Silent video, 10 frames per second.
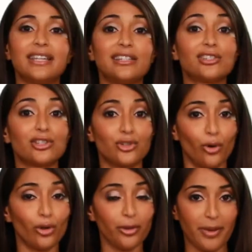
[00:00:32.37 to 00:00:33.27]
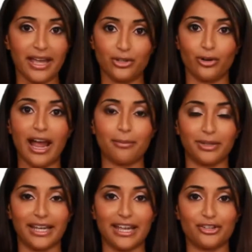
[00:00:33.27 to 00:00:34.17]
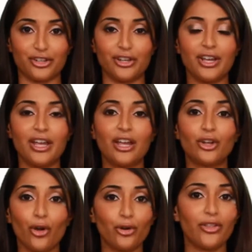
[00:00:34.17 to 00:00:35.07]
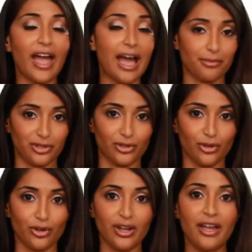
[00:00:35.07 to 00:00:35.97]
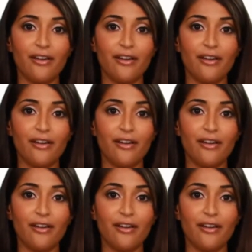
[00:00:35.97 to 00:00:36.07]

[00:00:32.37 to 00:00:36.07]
install the Pandora application go to the App Store,